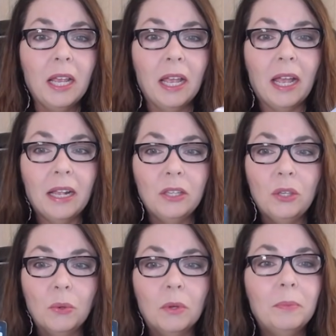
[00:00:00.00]
and
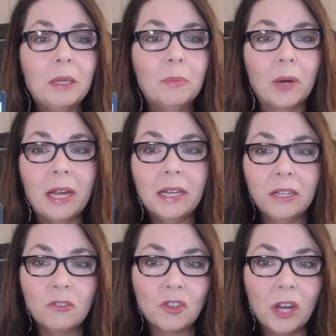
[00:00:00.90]
you will be bright
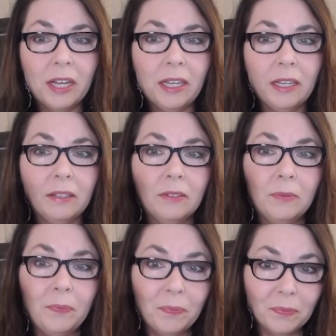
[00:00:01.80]
and shining.
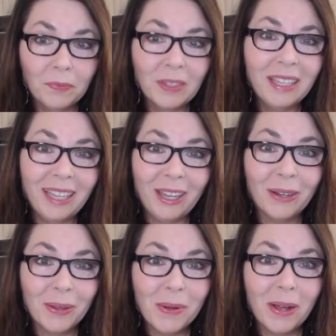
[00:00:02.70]

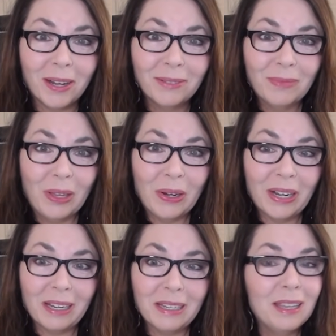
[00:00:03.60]
Here you are, all
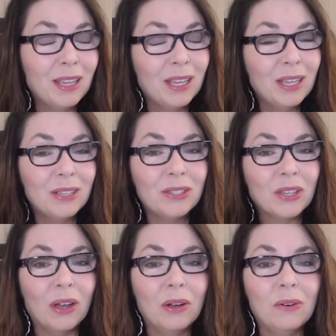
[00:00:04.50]
right?
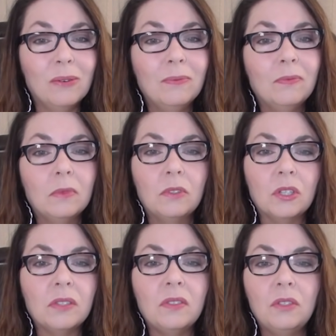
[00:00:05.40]
So
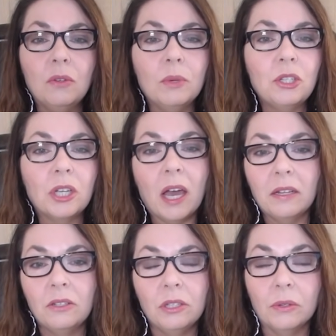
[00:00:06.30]
just do what you got
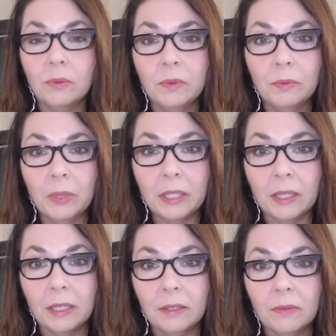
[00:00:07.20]
to do,
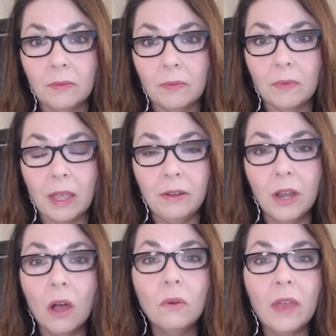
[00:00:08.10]
really. And
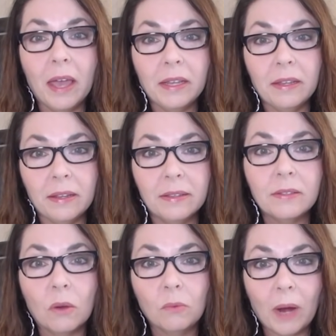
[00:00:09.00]
know that it
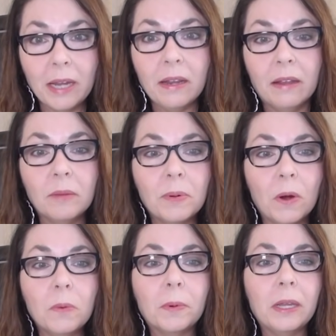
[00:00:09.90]
is right and
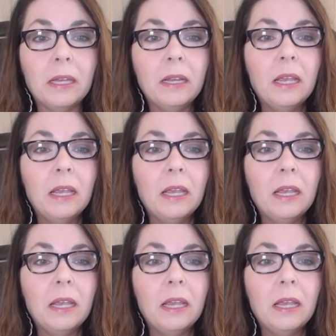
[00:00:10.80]
appropriate